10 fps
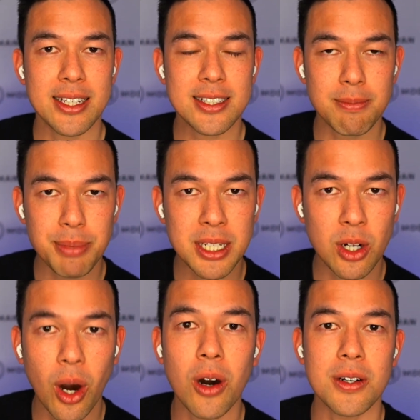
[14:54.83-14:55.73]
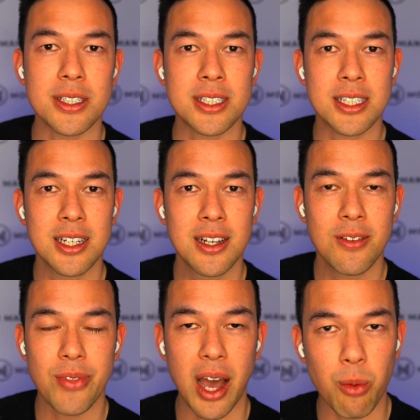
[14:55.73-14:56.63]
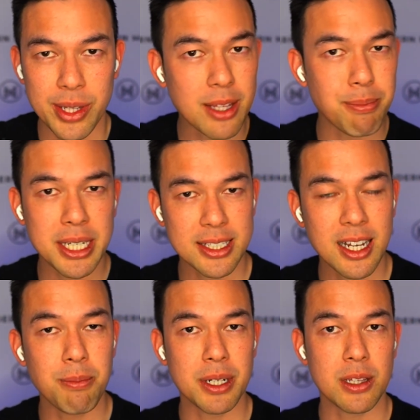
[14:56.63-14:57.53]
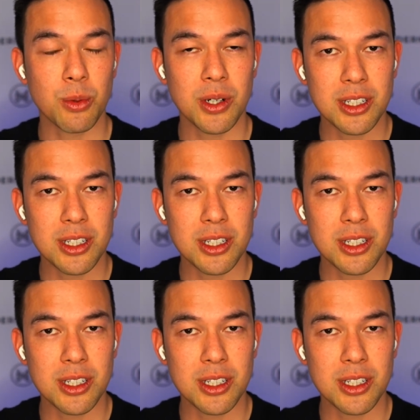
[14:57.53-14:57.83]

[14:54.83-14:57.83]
isn't because I want the biggest company in the world.